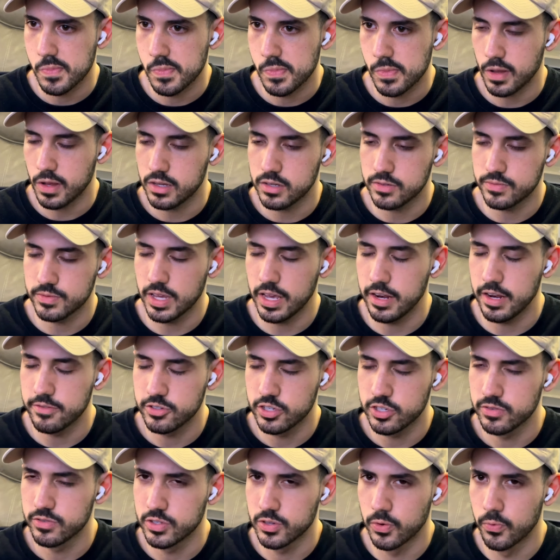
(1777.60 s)
Because I'm saying if
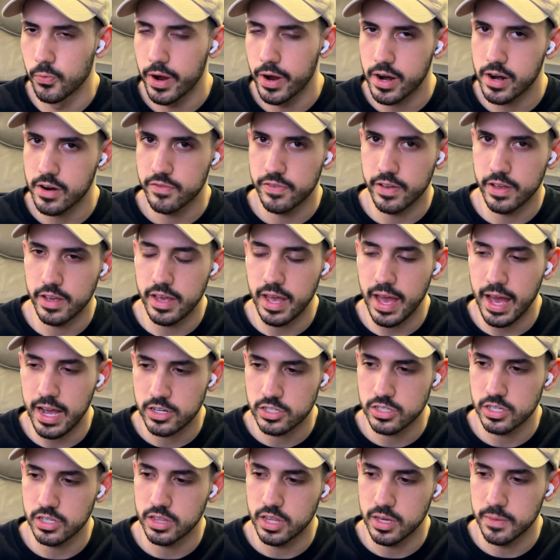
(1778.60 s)
she was aware of it,
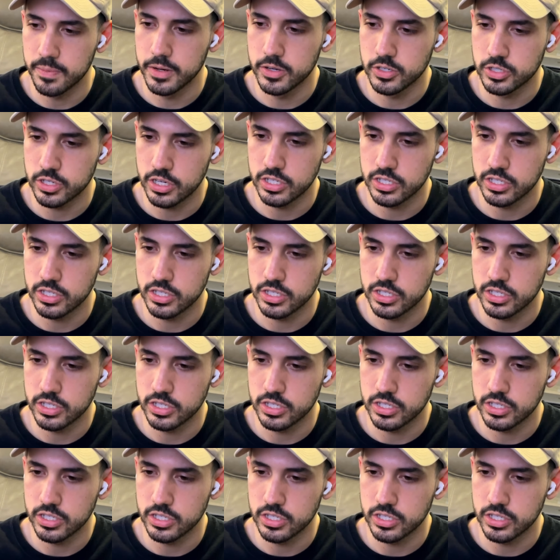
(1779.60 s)
actually the emotion